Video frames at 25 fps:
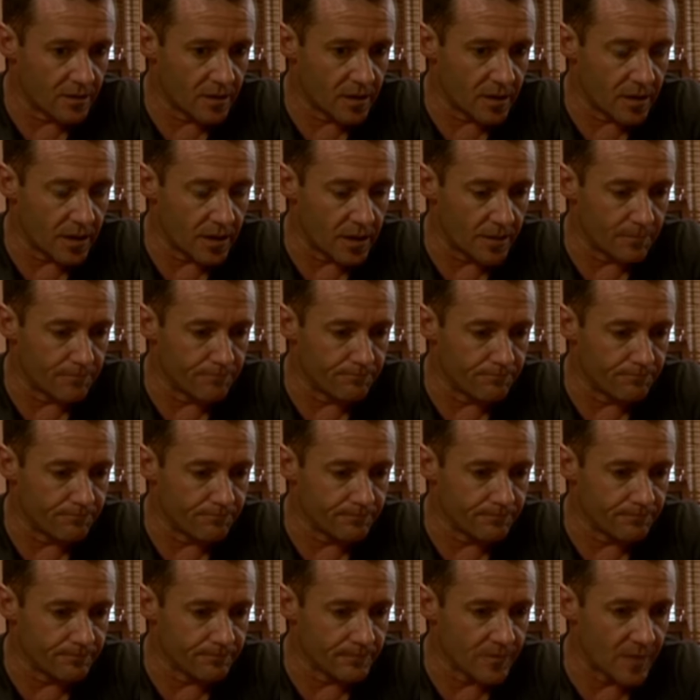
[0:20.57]

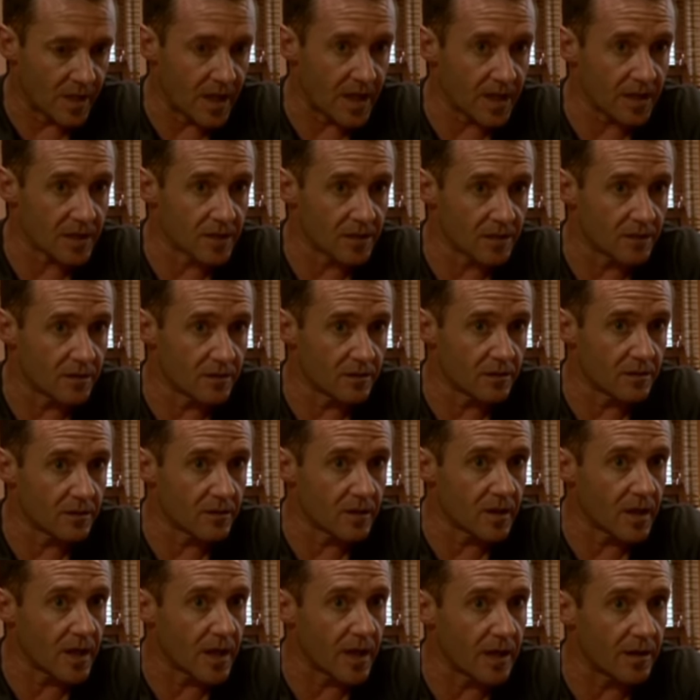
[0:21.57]
the accident
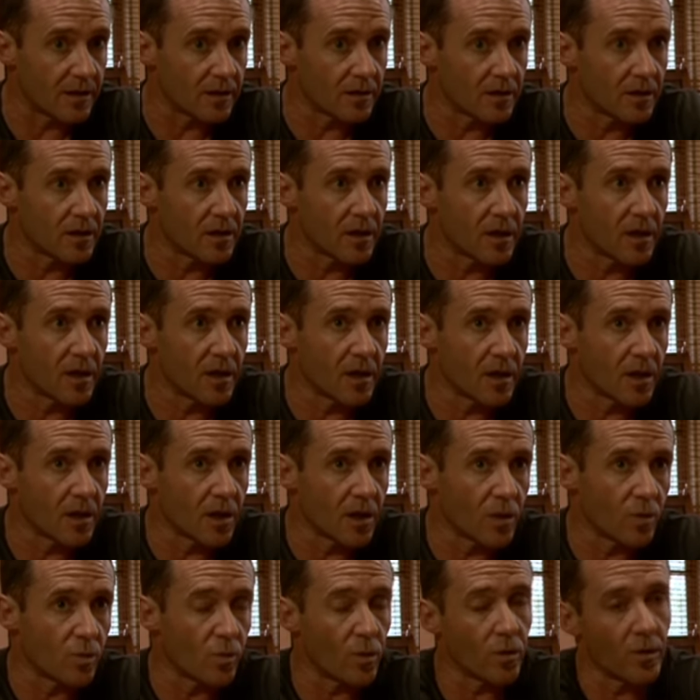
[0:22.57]
and
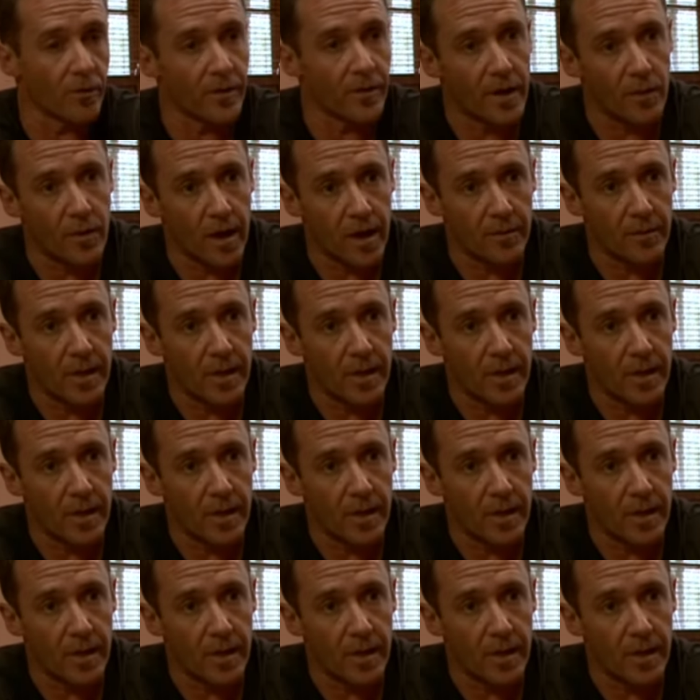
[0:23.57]
were on their way